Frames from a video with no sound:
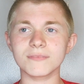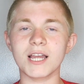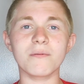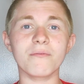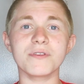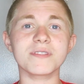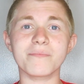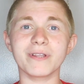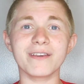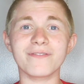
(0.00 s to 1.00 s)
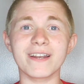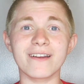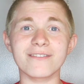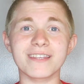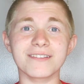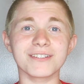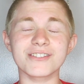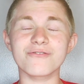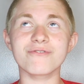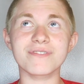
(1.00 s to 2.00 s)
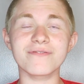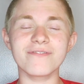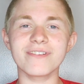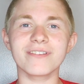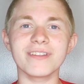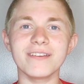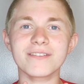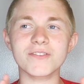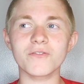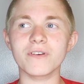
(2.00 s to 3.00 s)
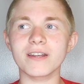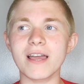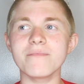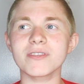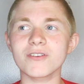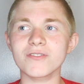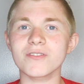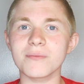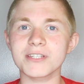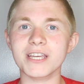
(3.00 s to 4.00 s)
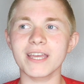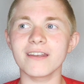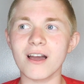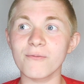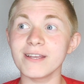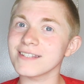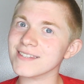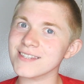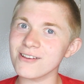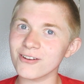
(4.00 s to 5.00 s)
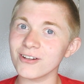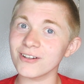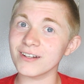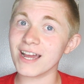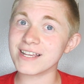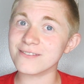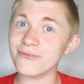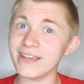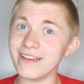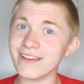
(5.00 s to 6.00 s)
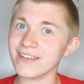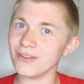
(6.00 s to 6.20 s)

I remember we used to play fight everything at lunch. It was really so fun. I miss her so much. I cannot wait to see her next week.